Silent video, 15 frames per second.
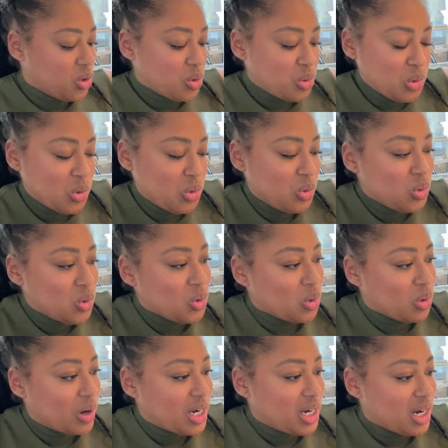
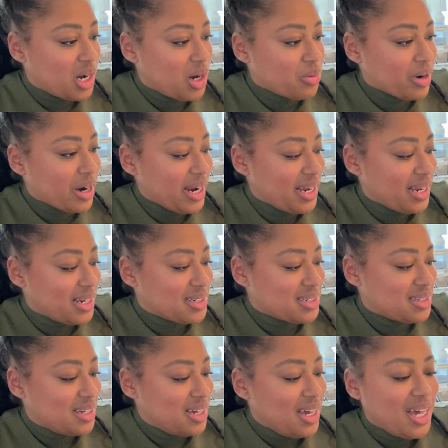Ooh, all
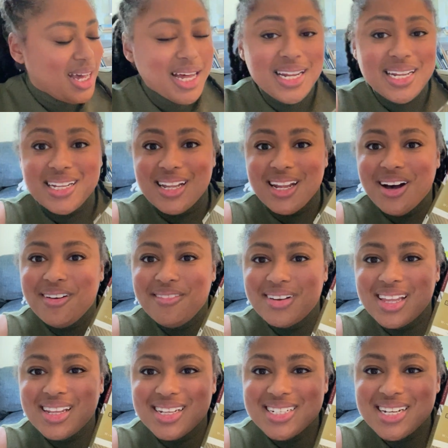right. Love
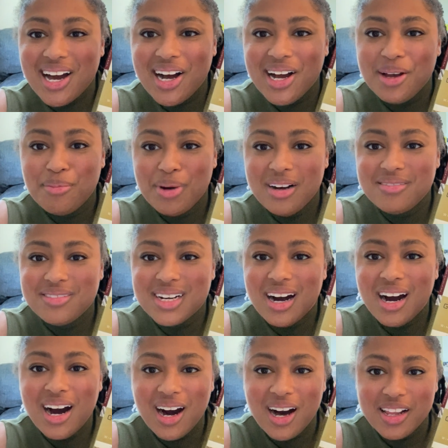in the Time of
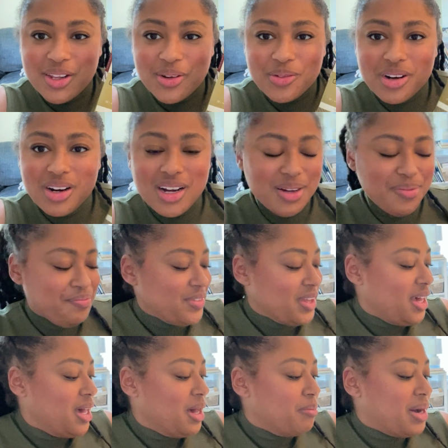Cholera
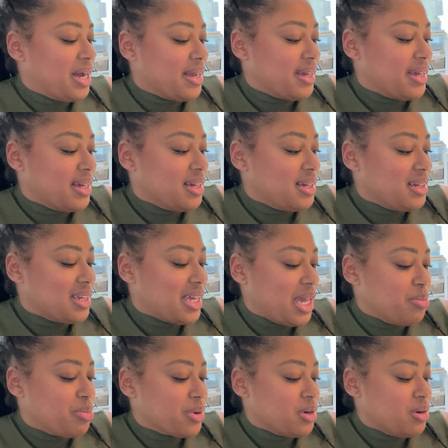by
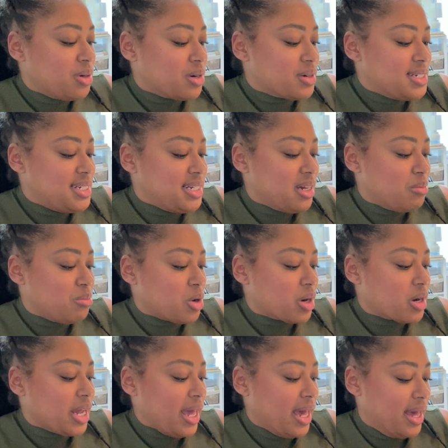Gabriel Garcia
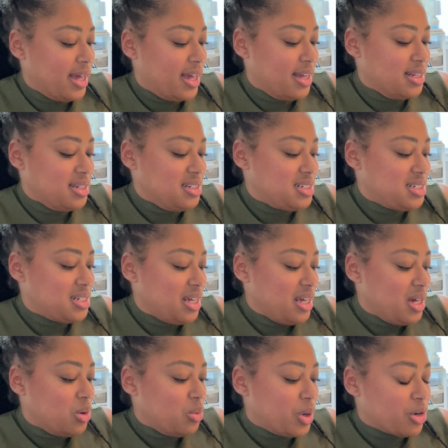Marquez.
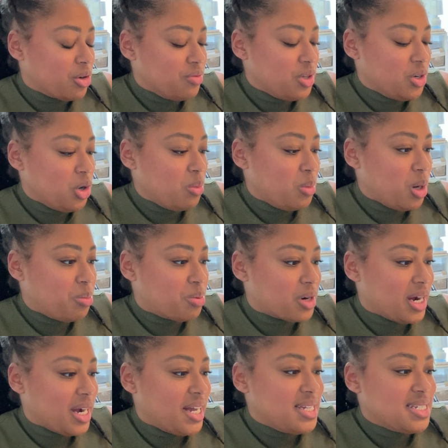Winner of the Nobel
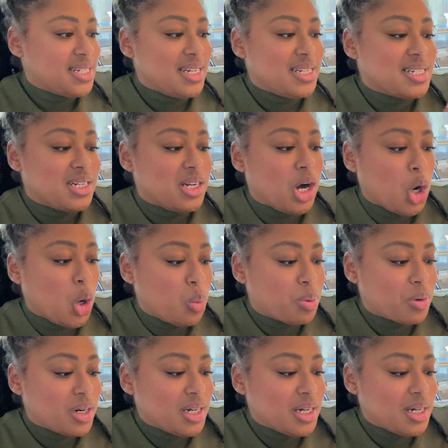Prize, is an
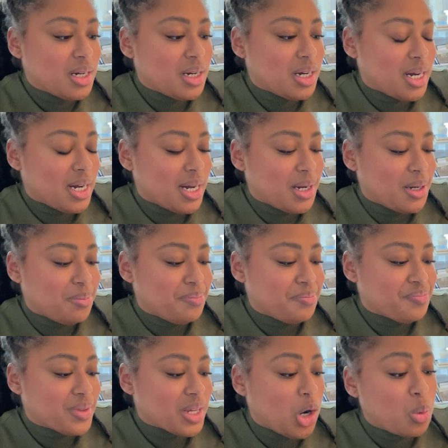
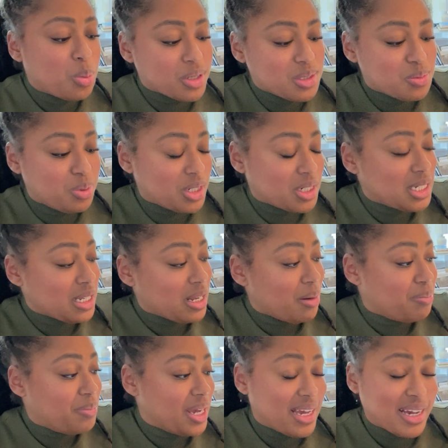Oprah's book
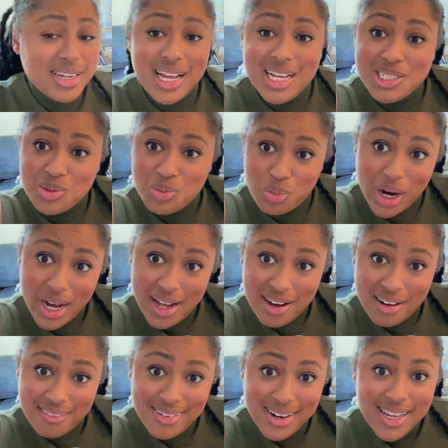club pick as
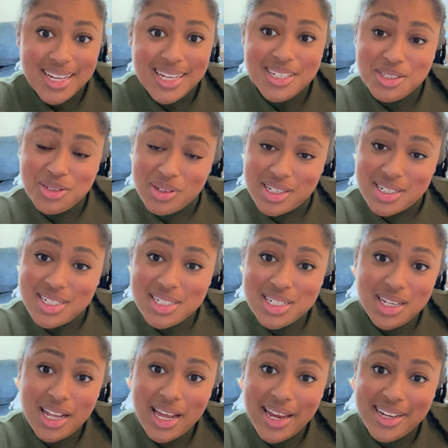well. So this is
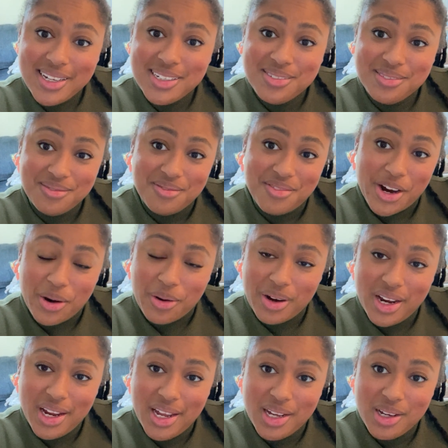a like
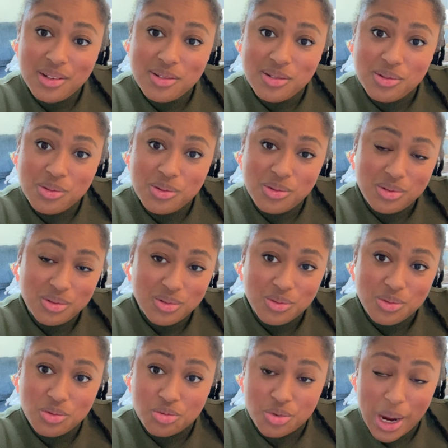very
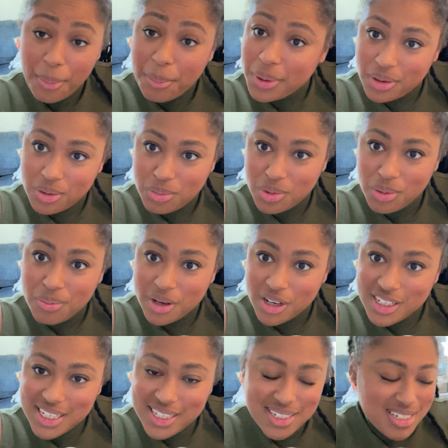reputable
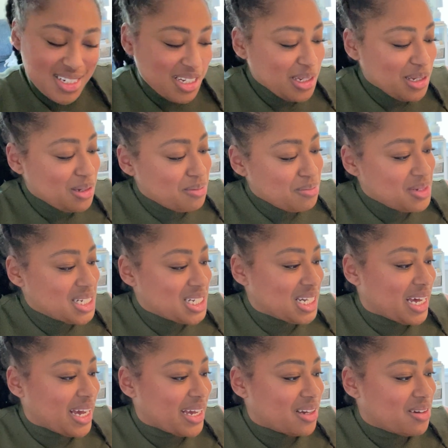book, it seems,
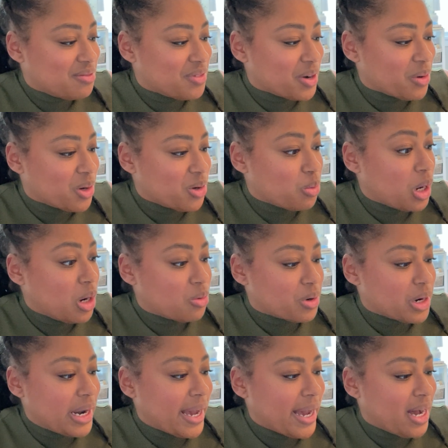like very well
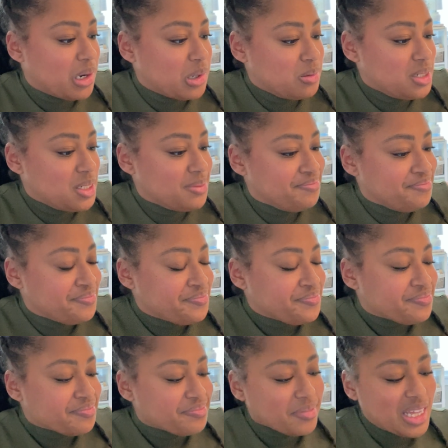renowned.
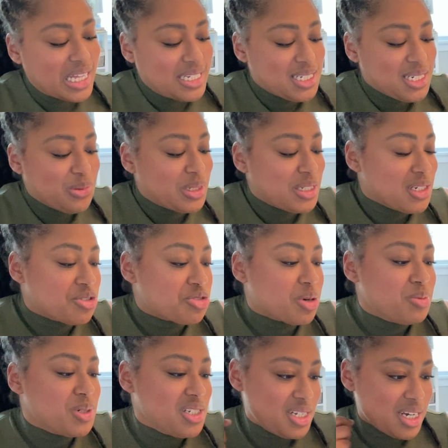Let's see what the
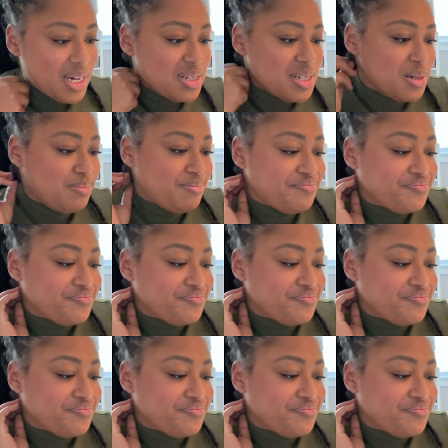description says.